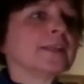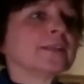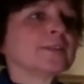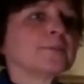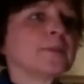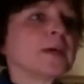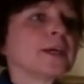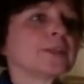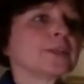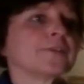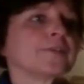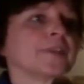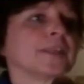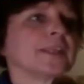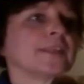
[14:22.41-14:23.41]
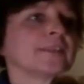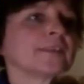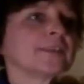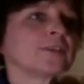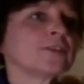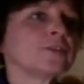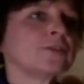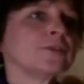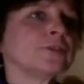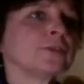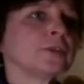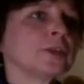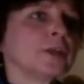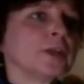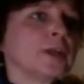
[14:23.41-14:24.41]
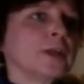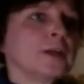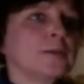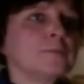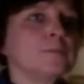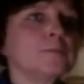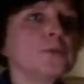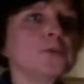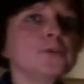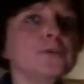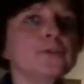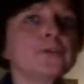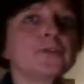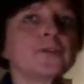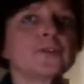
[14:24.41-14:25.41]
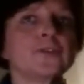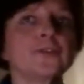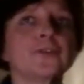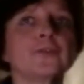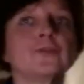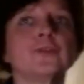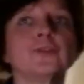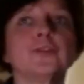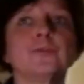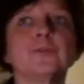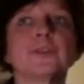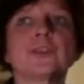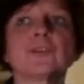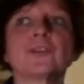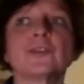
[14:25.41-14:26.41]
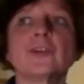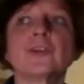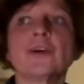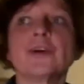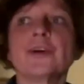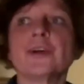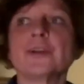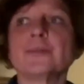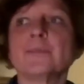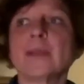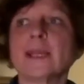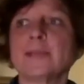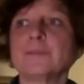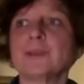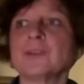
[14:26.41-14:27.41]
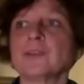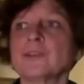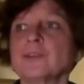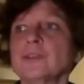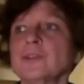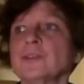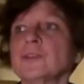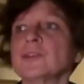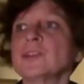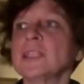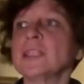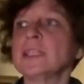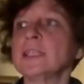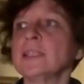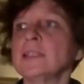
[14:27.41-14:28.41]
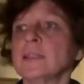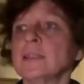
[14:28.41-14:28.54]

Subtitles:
as part of this, is to move through the room. Just turn maybe so you see